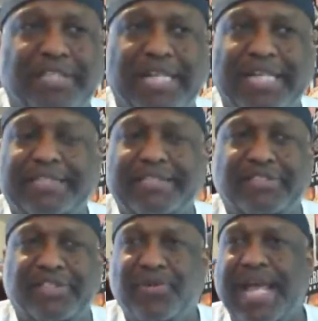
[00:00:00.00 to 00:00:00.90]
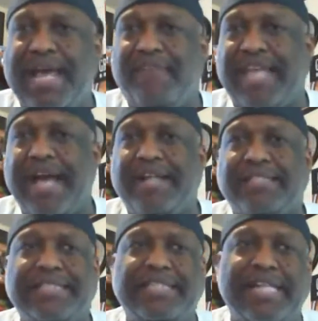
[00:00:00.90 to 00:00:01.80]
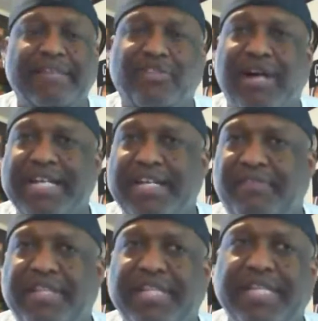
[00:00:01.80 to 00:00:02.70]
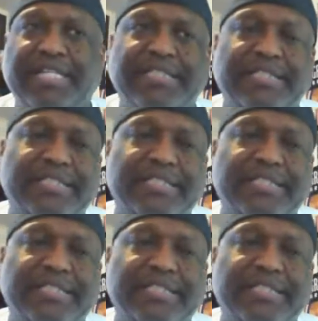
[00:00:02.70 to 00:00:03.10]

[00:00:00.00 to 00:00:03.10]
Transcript: like 2.5 gallons, and I've tried different things.